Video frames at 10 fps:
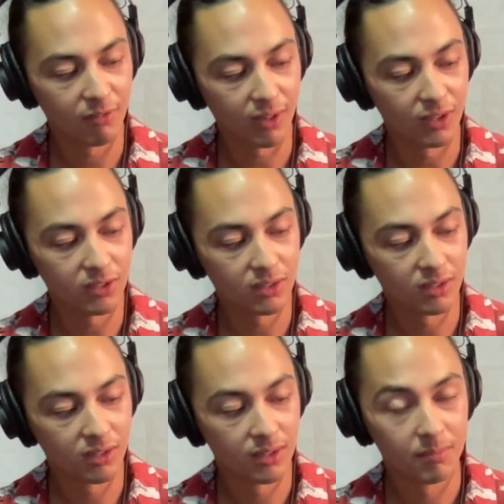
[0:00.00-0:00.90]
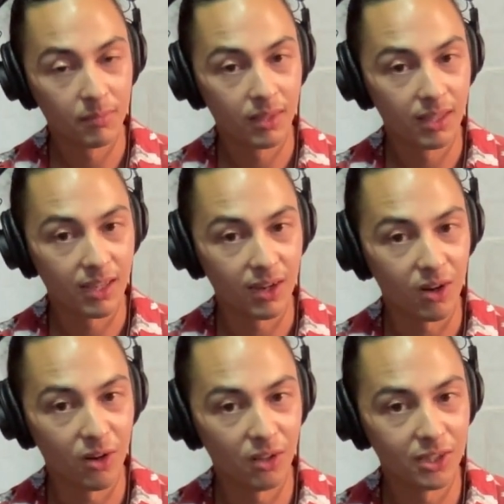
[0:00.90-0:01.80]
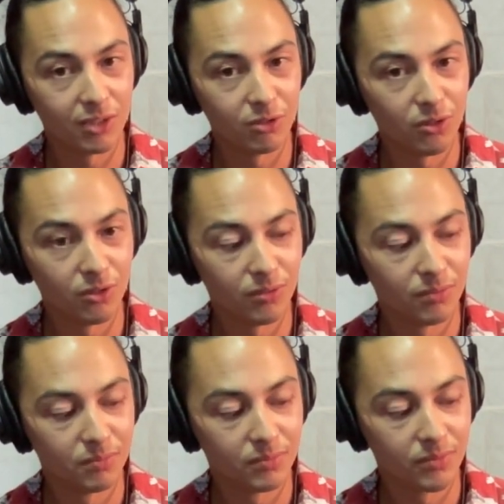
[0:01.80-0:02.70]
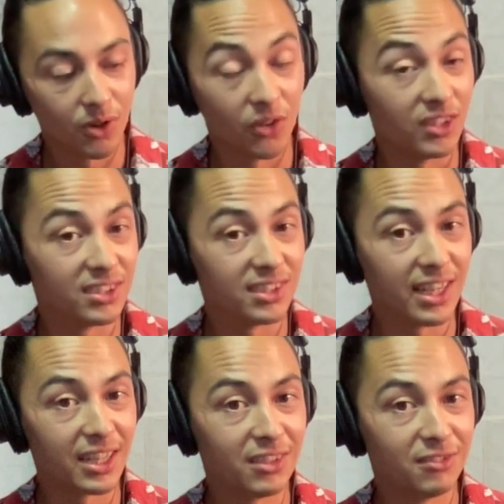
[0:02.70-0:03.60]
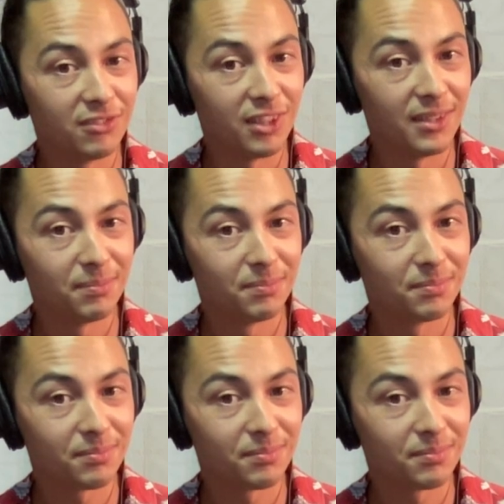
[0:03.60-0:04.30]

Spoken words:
fingers all in a row on the 2nd fret,